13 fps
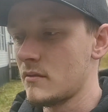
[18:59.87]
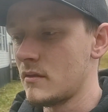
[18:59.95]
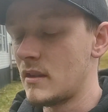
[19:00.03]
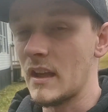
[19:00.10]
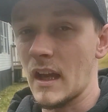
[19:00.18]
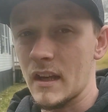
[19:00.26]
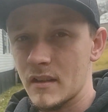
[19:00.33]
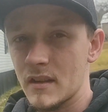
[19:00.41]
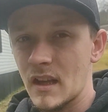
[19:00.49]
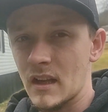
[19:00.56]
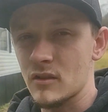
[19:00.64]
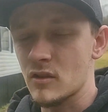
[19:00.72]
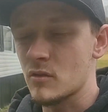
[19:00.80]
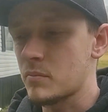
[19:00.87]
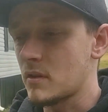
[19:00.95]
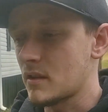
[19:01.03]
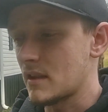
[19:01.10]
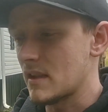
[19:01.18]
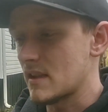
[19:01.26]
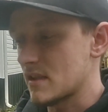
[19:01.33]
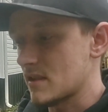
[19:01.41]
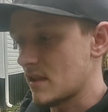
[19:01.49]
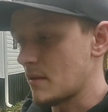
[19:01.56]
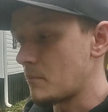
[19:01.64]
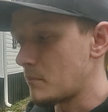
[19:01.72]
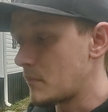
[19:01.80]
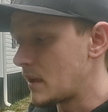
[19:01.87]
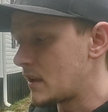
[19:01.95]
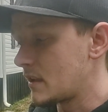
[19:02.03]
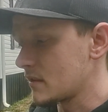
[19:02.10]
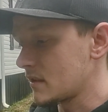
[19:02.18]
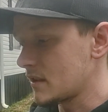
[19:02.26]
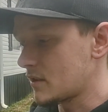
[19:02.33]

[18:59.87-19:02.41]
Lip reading: the end of that glow plug is immediately